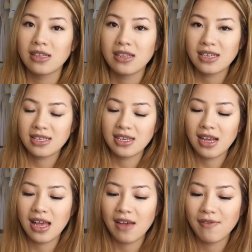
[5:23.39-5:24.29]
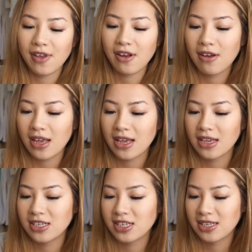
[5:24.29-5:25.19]
The next thing I have here
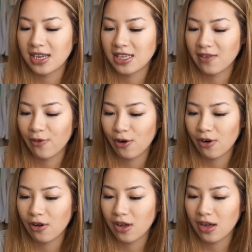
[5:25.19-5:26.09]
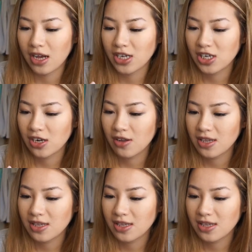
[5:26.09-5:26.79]
is just a Sephora eyeshadow.